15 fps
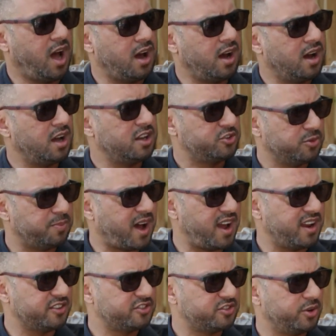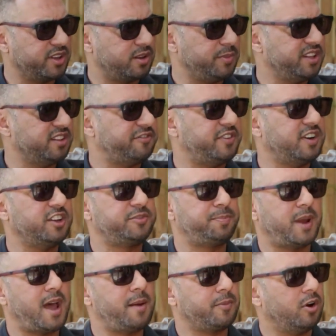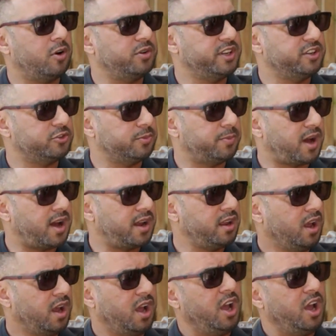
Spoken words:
Dubai. So it's the first PAM role in Dubai.